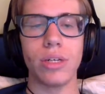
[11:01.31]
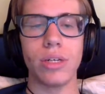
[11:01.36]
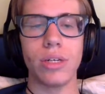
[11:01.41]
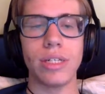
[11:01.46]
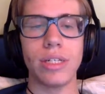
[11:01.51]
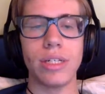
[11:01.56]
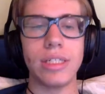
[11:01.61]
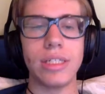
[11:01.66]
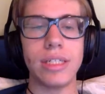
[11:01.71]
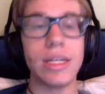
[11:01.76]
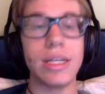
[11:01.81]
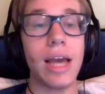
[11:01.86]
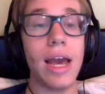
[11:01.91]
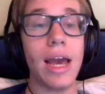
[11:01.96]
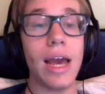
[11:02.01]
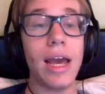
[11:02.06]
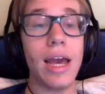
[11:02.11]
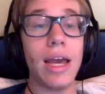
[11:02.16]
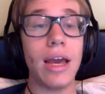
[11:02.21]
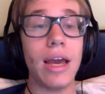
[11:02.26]

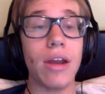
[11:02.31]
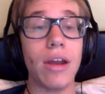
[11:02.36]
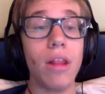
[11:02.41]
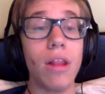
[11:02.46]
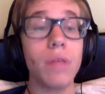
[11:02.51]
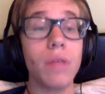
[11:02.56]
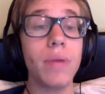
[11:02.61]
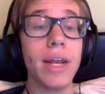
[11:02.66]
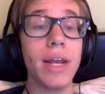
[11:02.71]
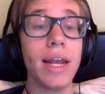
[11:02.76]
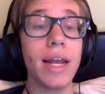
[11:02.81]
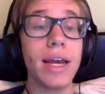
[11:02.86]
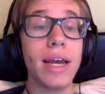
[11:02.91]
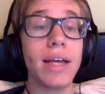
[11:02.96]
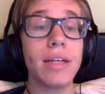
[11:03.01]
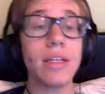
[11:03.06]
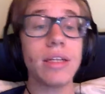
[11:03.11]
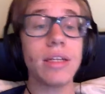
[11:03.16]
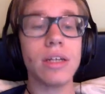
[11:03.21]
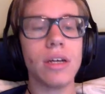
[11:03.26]
DCA and
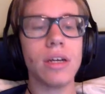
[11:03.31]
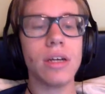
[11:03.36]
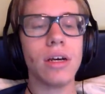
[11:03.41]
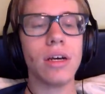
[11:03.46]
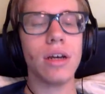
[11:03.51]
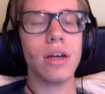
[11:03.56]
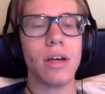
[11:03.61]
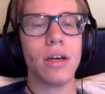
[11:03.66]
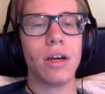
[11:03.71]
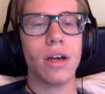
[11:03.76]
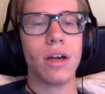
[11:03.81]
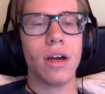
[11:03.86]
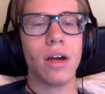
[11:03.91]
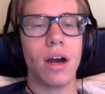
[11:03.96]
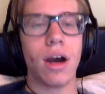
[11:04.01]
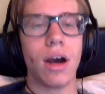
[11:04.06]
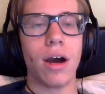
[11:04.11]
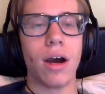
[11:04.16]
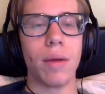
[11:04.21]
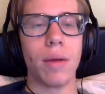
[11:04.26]
Hollywoodland.
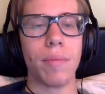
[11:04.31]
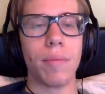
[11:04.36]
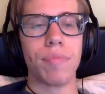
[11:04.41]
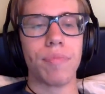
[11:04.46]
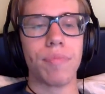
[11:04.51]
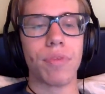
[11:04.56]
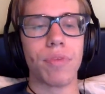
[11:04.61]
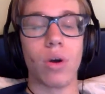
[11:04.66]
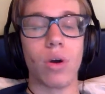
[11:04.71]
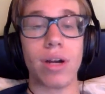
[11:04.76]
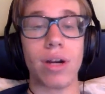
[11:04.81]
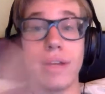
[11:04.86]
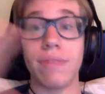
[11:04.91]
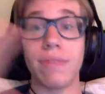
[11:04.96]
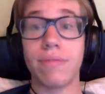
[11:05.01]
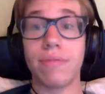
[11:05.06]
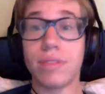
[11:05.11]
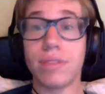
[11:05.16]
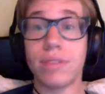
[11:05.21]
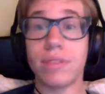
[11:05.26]
Or
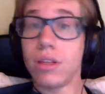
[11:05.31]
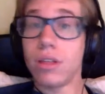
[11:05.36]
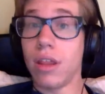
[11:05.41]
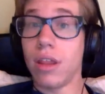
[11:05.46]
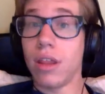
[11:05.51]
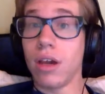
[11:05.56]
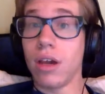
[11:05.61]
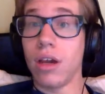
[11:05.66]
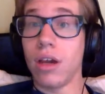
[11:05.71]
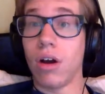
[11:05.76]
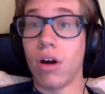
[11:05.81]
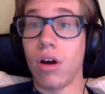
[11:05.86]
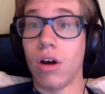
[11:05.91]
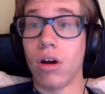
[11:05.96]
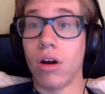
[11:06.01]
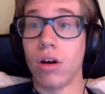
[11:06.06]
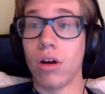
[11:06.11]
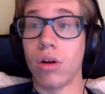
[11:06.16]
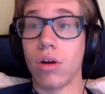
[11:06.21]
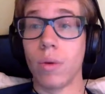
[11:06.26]
if they
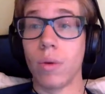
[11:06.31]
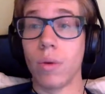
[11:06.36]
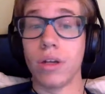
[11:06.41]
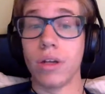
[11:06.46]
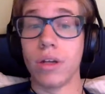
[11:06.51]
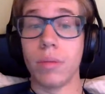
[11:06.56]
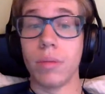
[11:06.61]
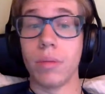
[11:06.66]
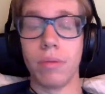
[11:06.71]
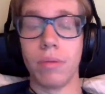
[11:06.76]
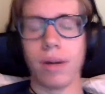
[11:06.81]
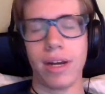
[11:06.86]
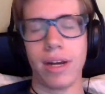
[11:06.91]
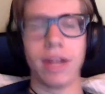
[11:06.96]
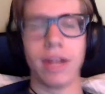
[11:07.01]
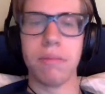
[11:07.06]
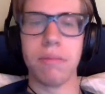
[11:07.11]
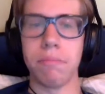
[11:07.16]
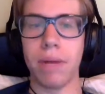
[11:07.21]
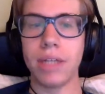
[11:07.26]
are going to be
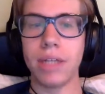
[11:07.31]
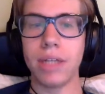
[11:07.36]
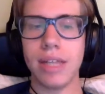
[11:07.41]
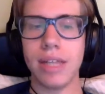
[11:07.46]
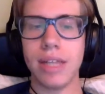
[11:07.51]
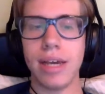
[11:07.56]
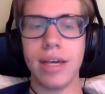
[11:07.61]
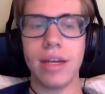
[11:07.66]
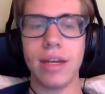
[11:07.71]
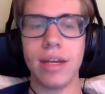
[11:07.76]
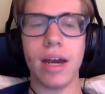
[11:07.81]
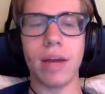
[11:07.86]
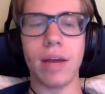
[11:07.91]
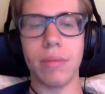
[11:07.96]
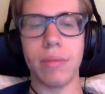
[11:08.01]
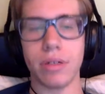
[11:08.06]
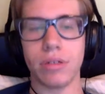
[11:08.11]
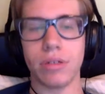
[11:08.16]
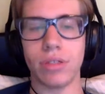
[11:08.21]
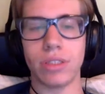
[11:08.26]
putting in Bugland,
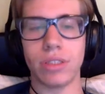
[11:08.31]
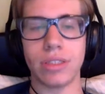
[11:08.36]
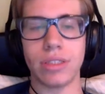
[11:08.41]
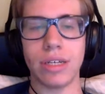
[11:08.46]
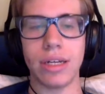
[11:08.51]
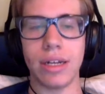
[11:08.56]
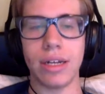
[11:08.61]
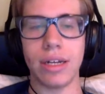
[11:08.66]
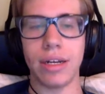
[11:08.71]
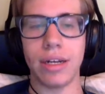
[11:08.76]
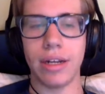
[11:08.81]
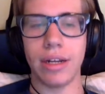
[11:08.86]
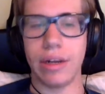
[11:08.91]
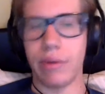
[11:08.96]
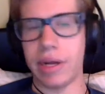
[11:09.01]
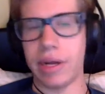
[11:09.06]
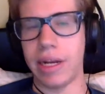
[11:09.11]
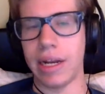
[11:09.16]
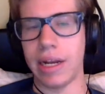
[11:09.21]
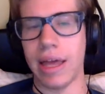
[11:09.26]
I'm interested in
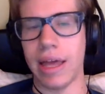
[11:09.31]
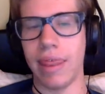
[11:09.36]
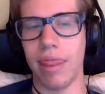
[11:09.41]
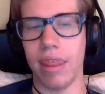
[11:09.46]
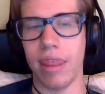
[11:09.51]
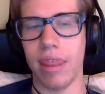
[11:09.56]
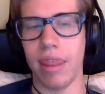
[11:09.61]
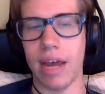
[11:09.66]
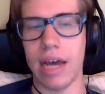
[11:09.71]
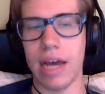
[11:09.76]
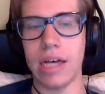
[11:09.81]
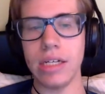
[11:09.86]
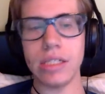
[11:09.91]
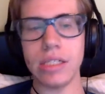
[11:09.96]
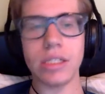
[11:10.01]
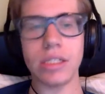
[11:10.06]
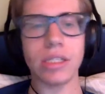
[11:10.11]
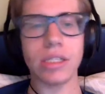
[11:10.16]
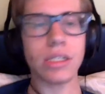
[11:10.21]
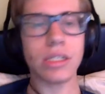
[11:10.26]
hearing
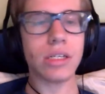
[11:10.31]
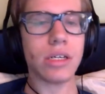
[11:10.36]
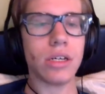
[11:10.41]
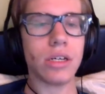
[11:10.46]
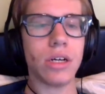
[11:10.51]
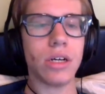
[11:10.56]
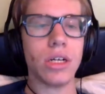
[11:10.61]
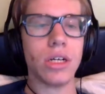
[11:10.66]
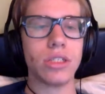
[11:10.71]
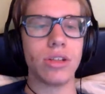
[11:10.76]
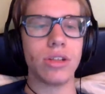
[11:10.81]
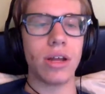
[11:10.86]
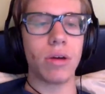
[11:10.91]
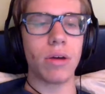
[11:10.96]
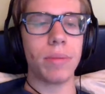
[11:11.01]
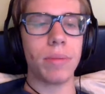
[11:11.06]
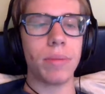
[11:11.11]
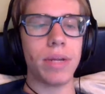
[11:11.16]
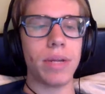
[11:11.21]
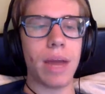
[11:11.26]
that. So
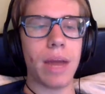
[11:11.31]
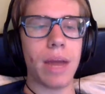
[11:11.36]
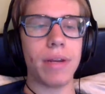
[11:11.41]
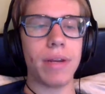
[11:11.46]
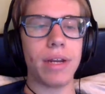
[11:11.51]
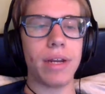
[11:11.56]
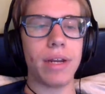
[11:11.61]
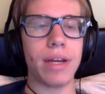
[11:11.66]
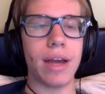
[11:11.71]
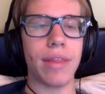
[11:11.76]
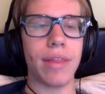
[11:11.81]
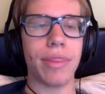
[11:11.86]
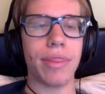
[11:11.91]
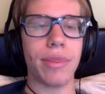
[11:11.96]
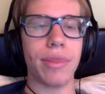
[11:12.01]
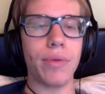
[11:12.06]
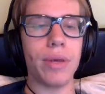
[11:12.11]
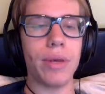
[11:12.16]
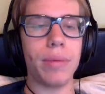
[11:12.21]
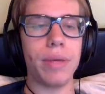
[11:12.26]
that would be happening at
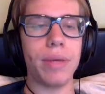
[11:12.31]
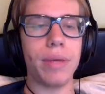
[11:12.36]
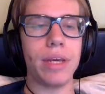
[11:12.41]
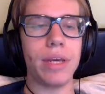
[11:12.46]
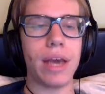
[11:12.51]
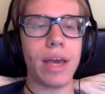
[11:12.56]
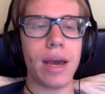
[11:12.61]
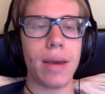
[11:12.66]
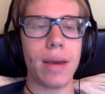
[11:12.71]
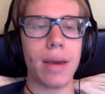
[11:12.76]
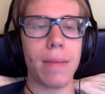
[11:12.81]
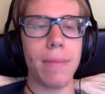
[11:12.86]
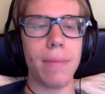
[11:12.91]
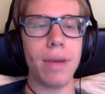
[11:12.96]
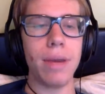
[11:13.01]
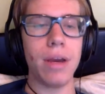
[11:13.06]
3 p.m.